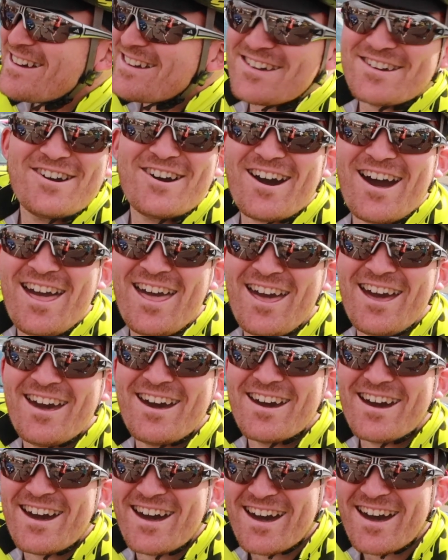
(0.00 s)
Not the
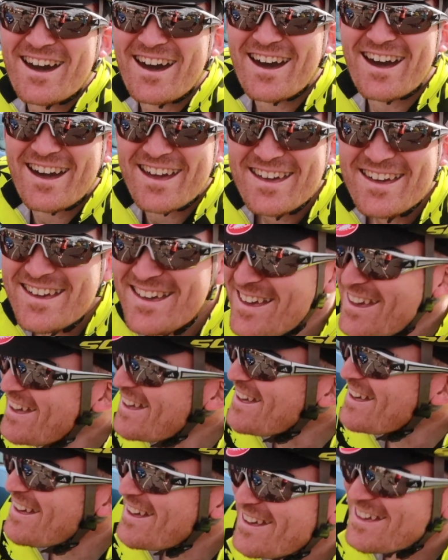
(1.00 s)
Cotswolds. I
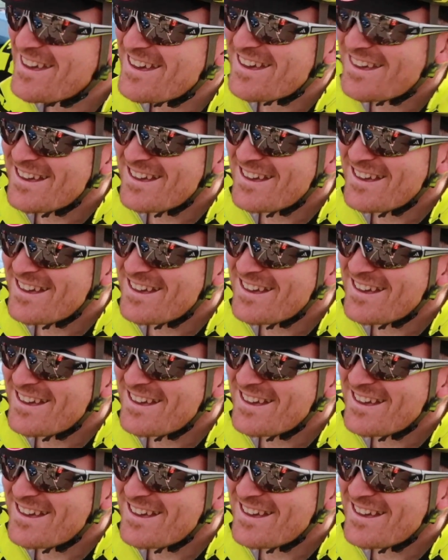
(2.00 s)
told you, you're